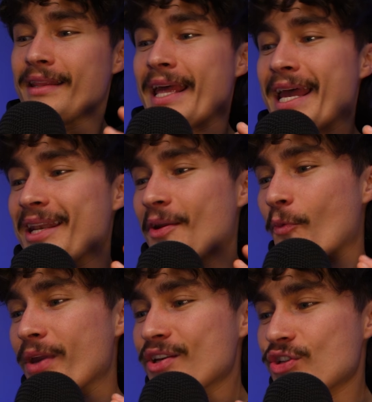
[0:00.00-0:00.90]
then
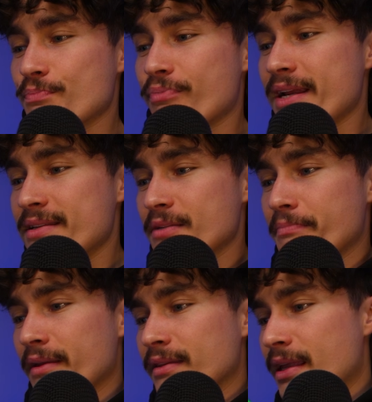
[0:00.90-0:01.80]
we can just press this
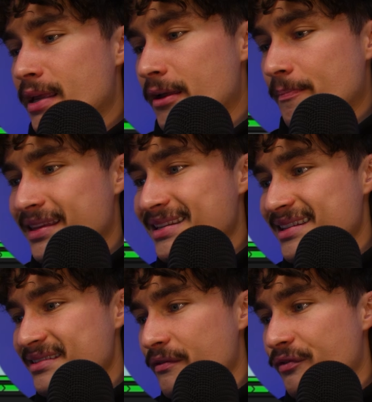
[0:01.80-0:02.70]
button here that
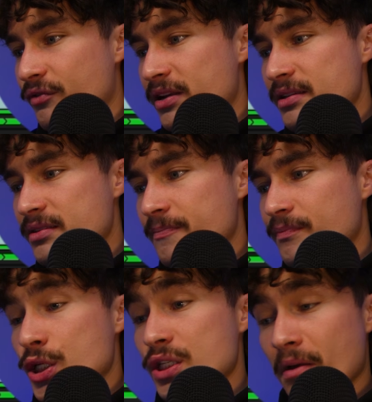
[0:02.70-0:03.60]
says freeze.
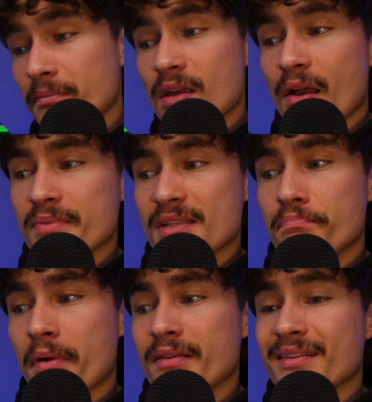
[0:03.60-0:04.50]
Sometimes this
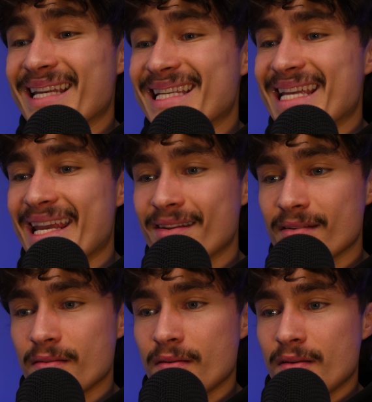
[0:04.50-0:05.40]
button is
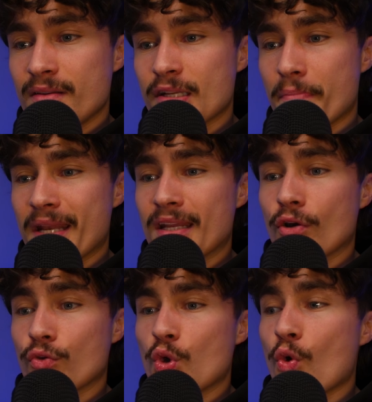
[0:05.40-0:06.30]
hidden depending
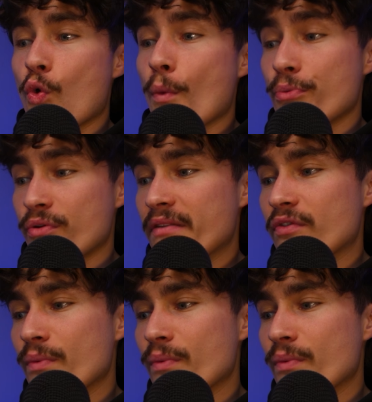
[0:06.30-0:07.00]
on your preview